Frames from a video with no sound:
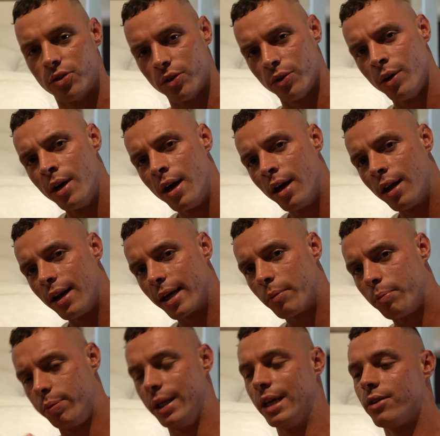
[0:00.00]
You
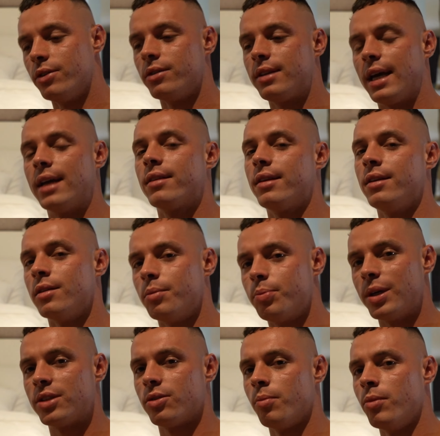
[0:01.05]
like be content in the
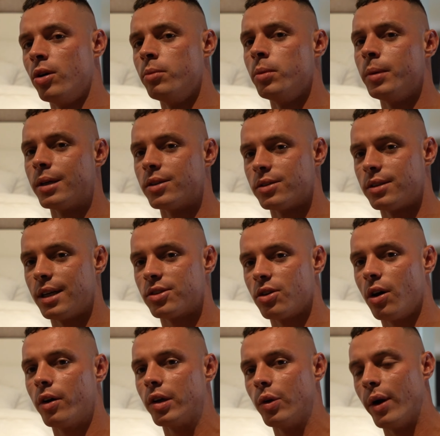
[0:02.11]
present moment because that's
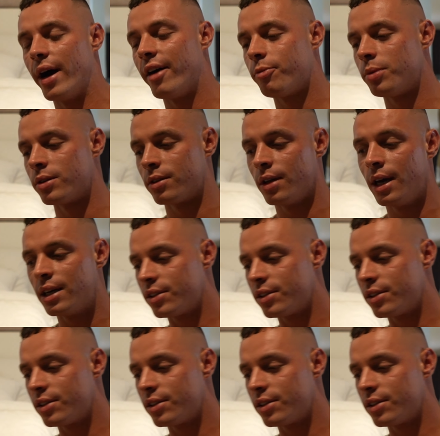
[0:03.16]
all you have, but